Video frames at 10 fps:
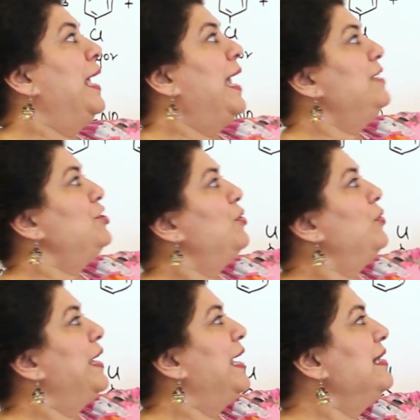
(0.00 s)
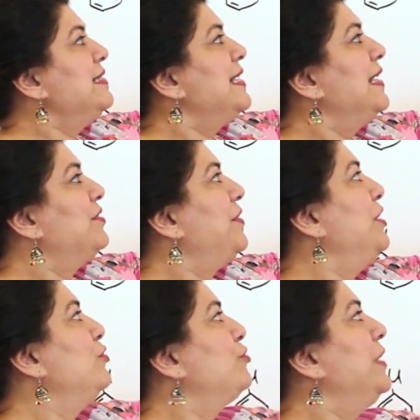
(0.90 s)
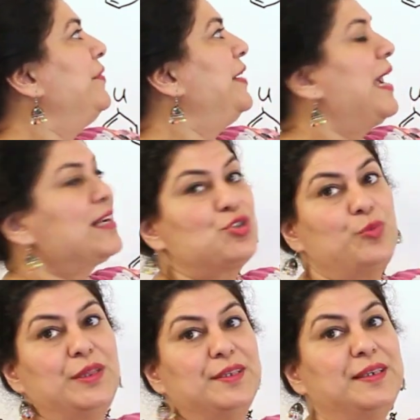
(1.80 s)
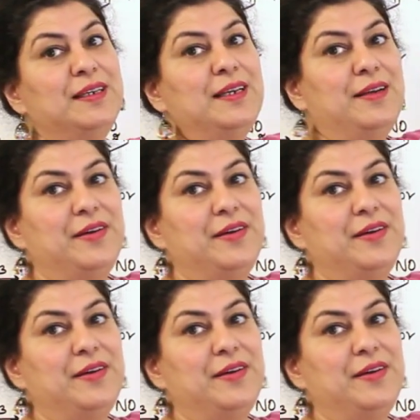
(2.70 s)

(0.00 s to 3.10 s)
And you know, AlCl3 usually reacts with the